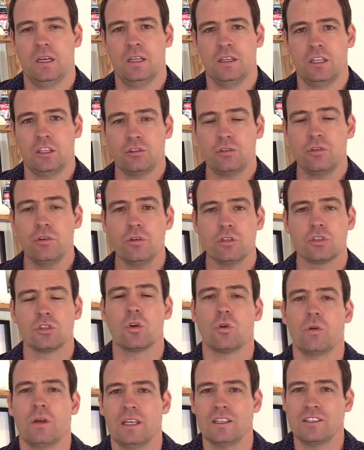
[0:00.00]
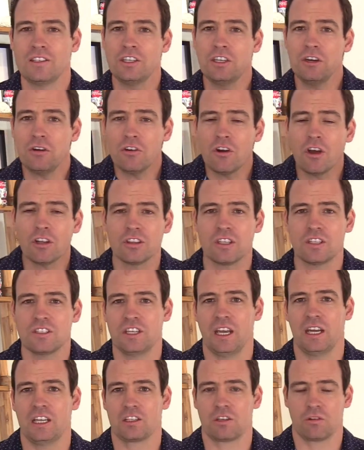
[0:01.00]
The true story is, you're not the
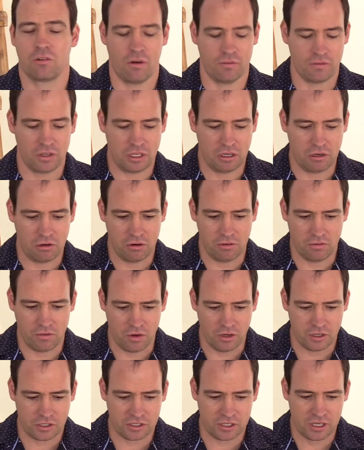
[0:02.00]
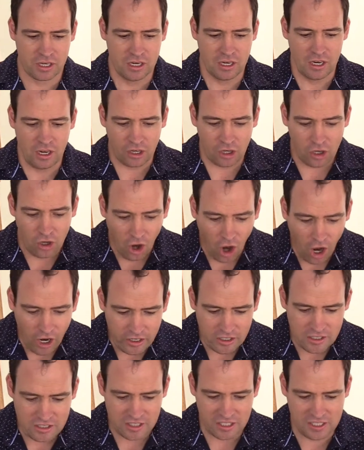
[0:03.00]
center of the universe.
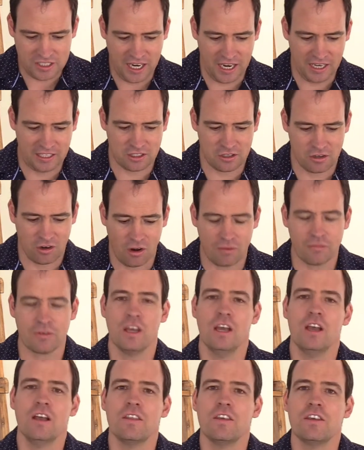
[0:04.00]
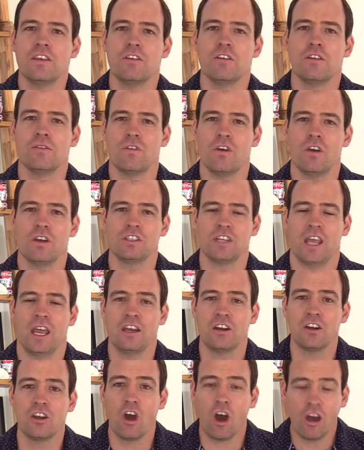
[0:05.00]
God is the center of the universe.
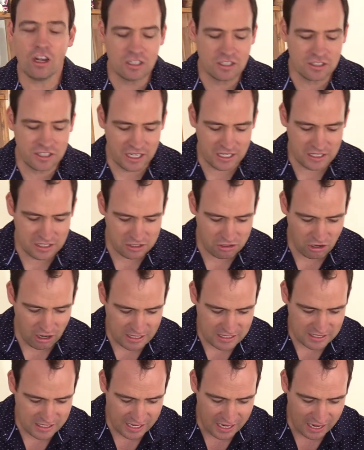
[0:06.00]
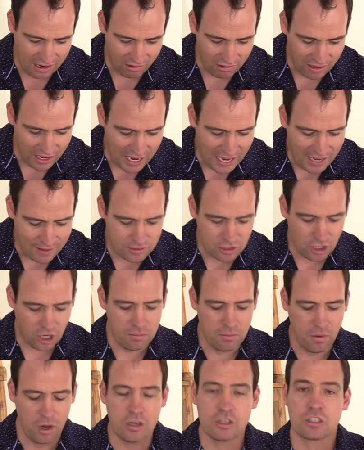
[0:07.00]
And God says to us that our lives
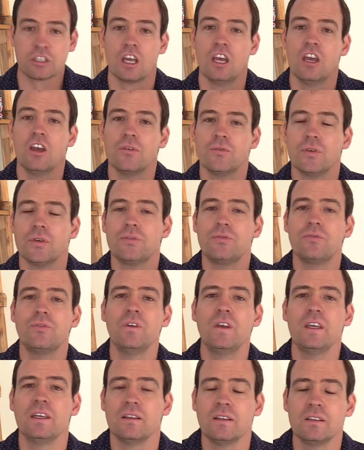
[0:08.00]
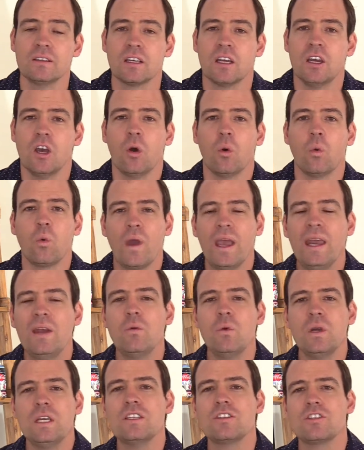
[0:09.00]
are most fulfilled
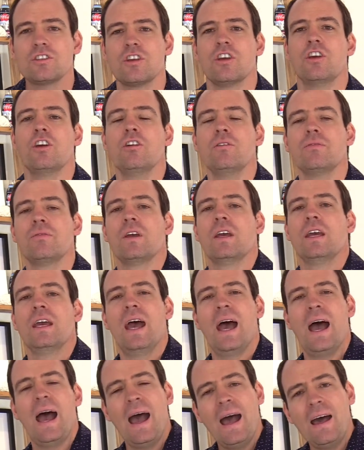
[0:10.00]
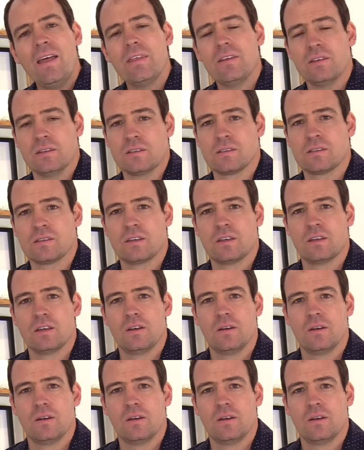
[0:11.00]
when we serve others.